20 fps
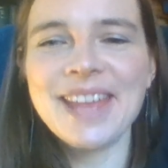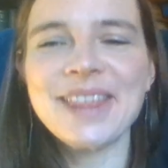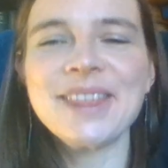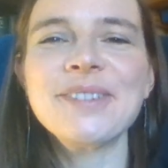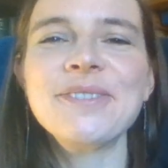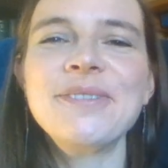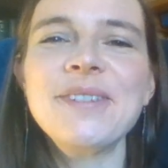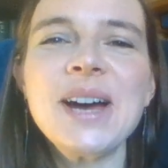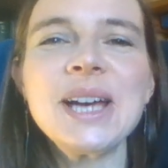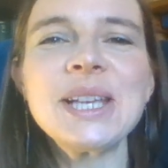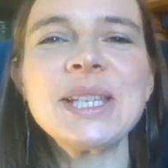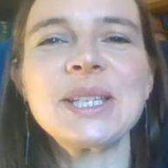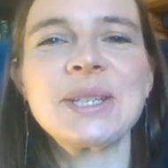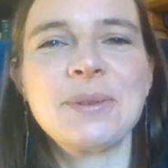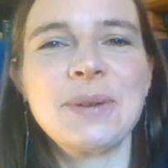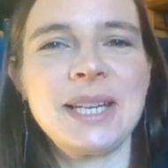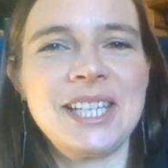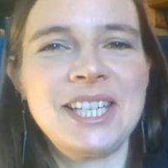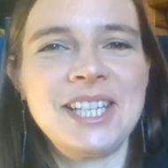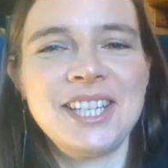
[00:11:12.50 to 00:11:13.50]
The first
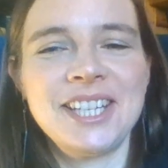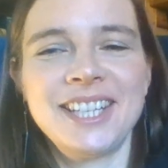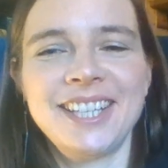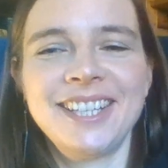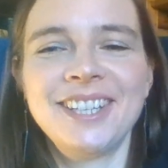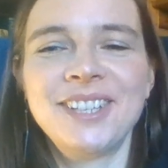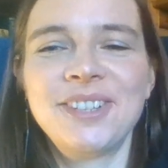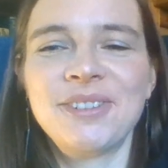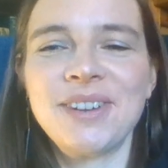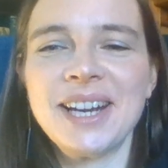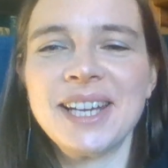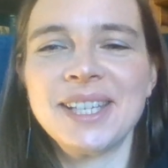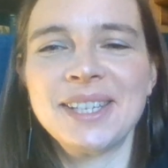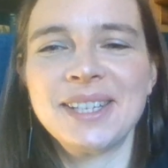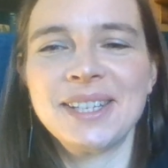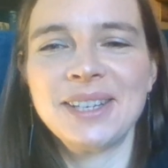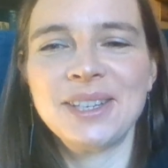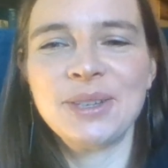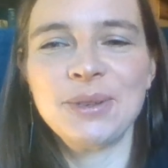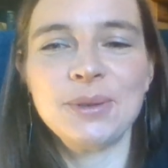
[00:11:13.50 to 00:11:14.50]
question
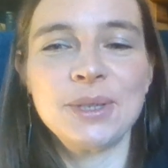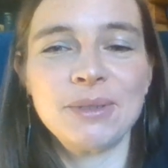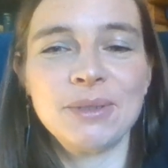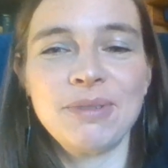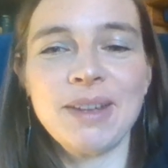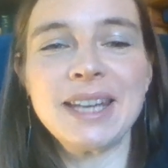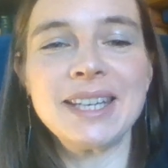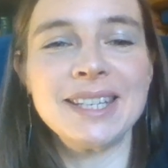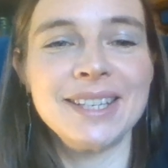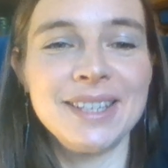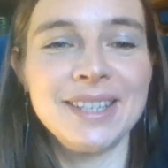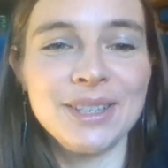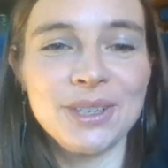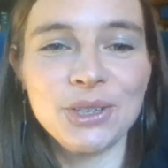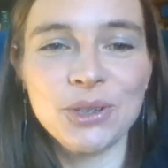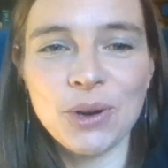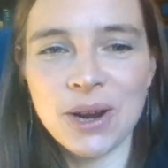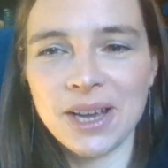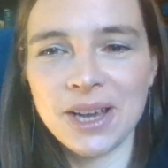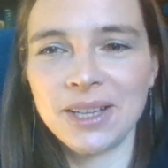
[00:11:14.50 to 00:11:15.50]
addressed to a defendant at
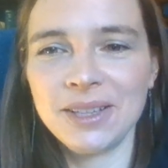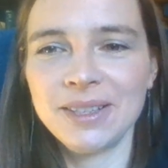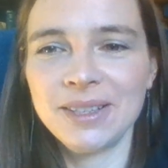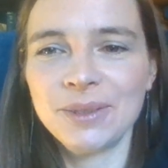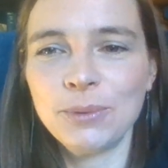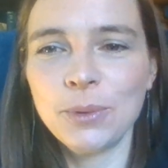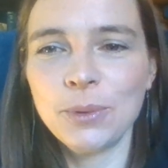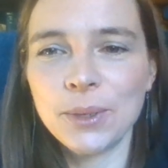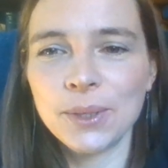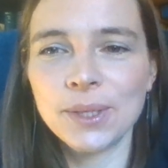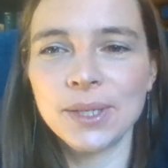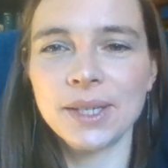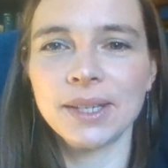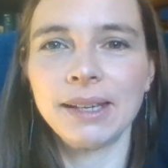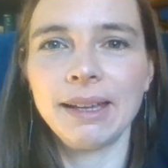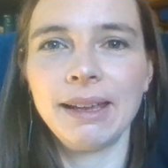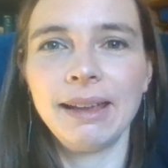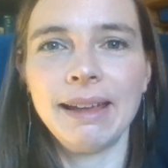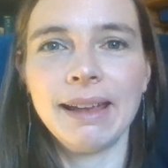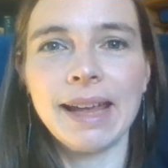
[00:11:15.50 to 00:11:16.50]
trial was,
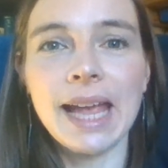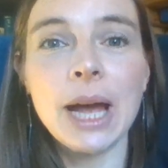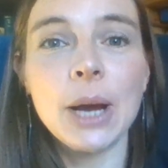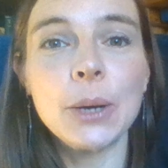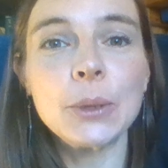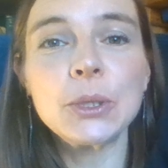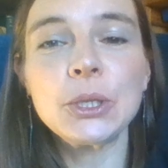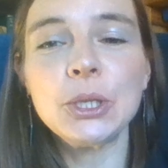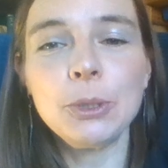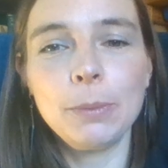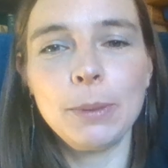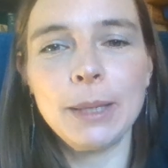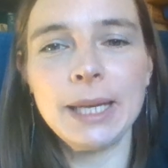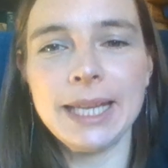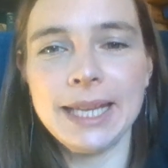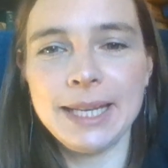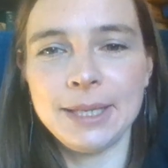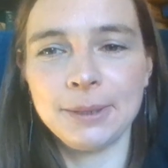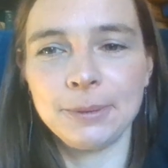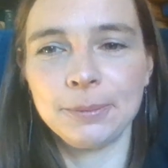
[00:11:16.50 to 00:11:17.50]
how do you
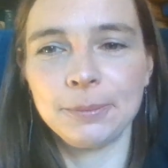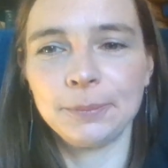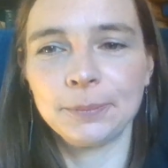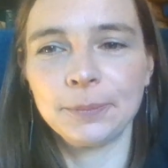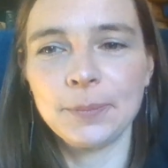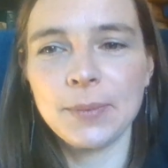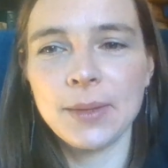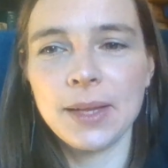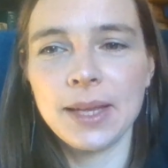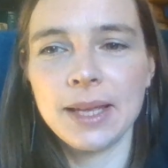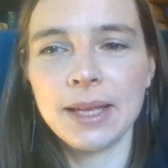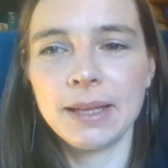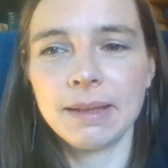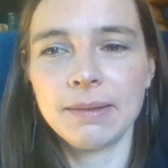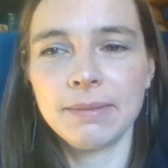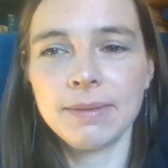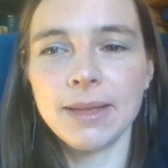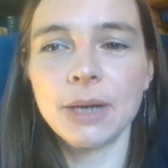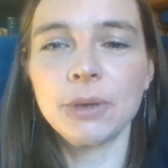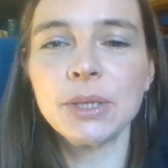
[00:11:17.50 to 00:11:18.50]
plead?
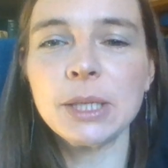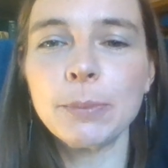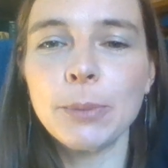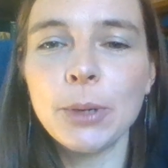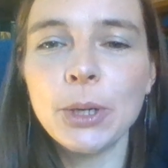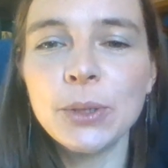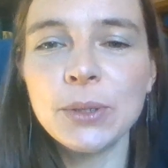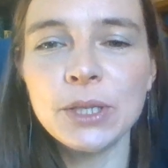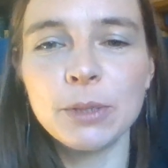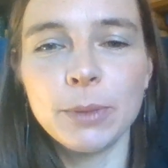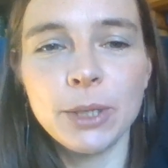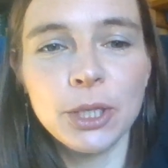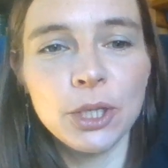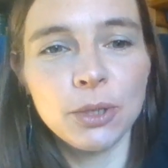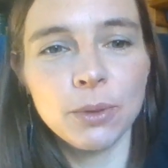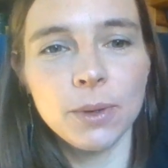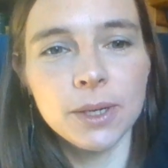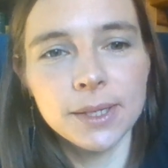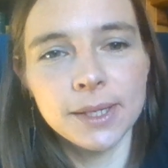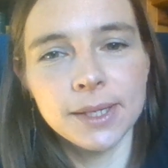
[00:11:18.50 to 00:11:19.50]
There are supposed to be
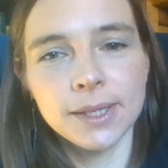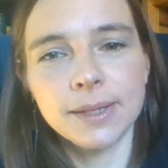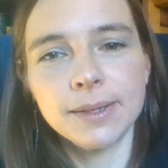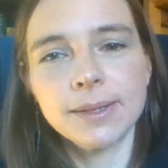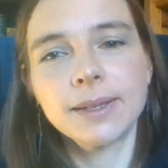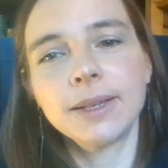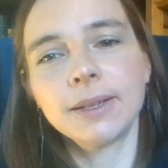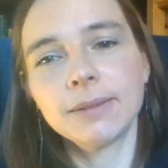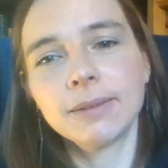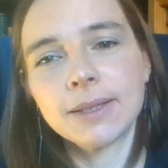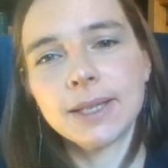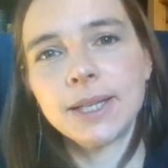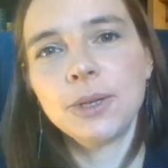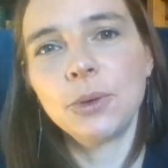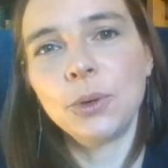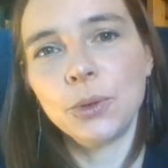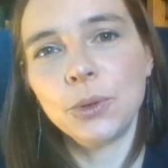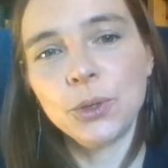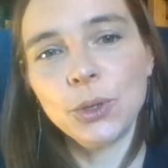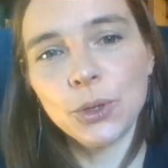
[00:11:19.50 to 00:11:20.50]
two answers, guilty
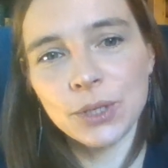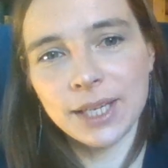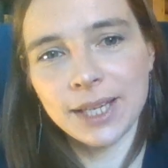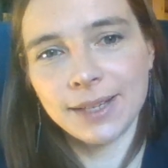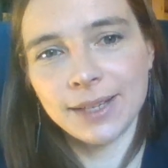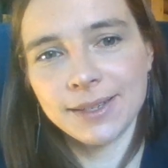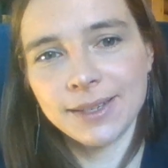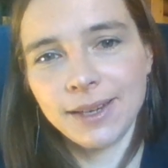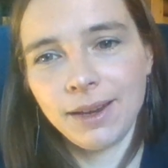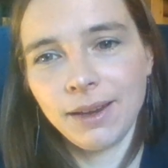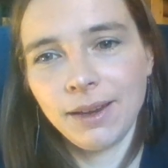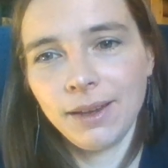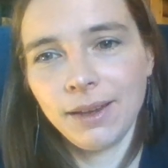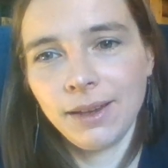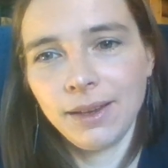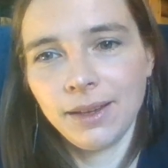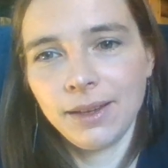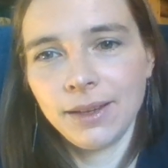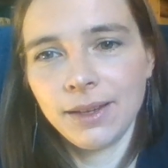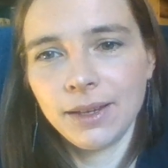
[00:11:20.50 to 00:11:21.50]
or not guilty.
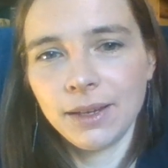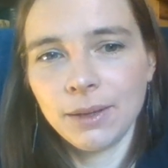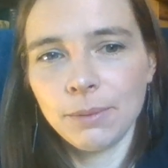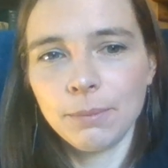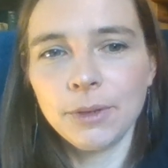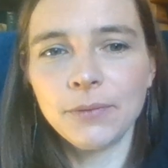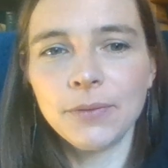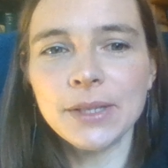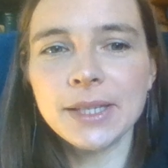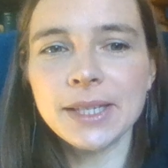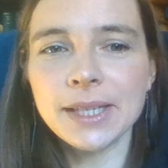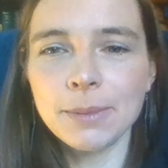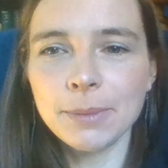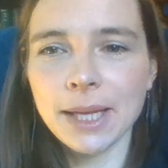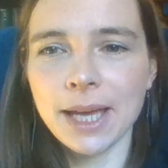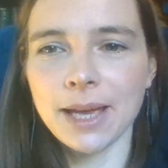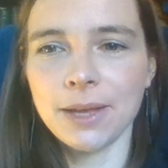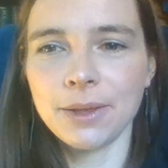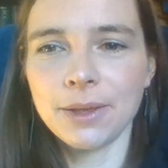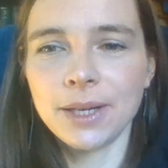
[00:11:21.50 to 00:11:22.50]
But for some
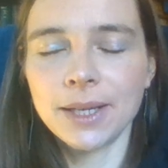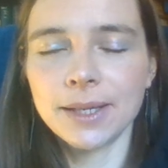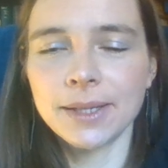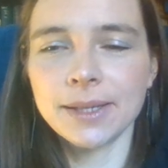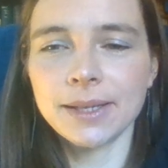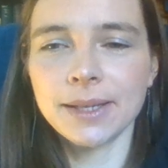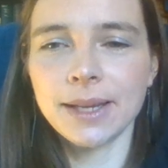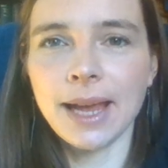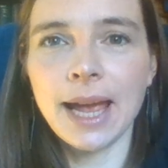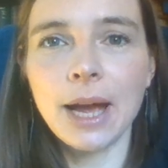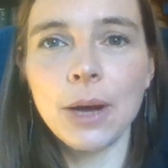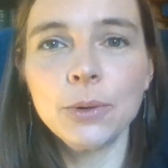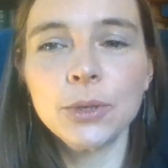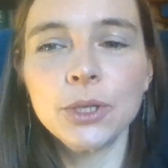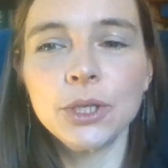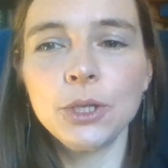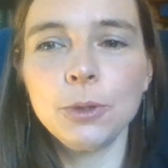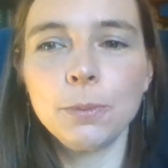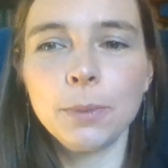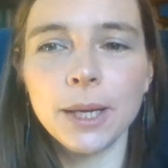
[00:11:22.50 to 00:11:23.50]
Catholics, how
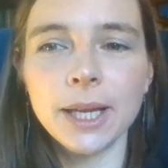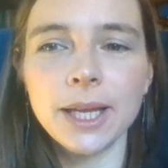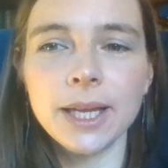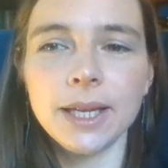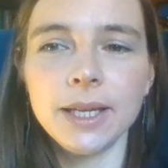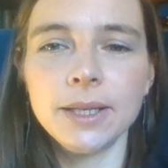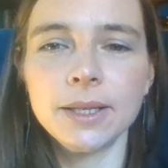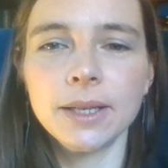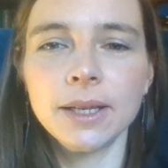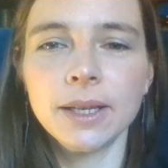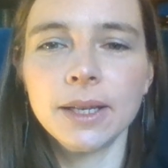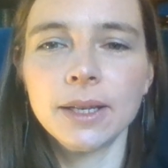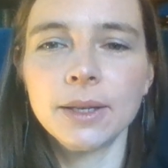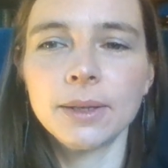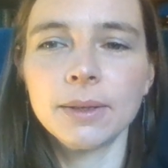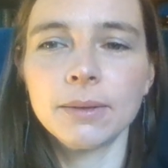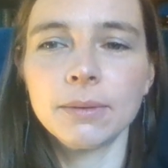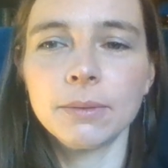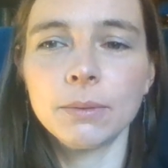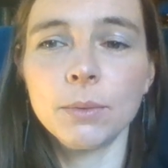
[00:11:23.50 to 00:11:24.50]
do you plead
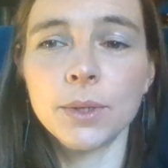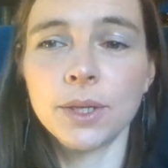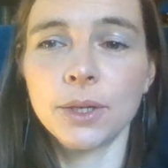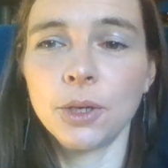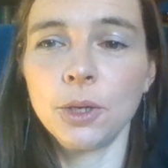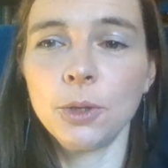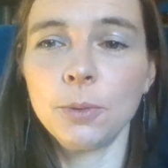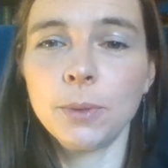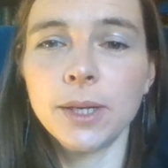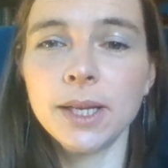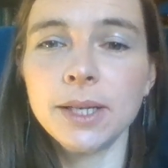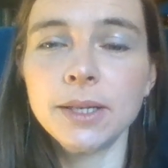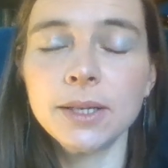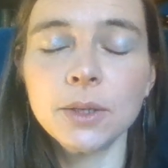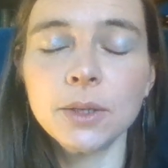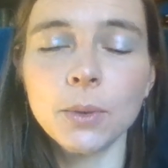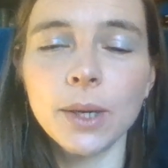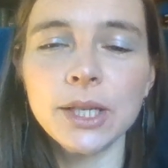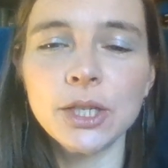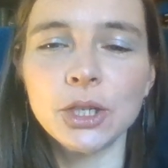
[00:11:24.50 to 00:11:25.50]
was an
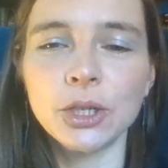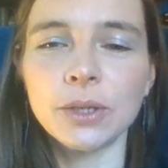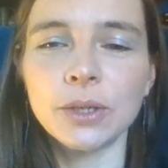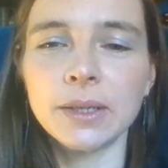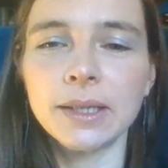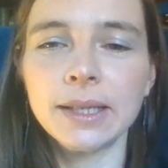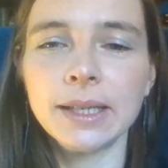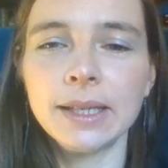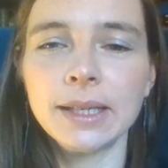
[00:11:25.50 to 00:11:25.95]
open-ended question.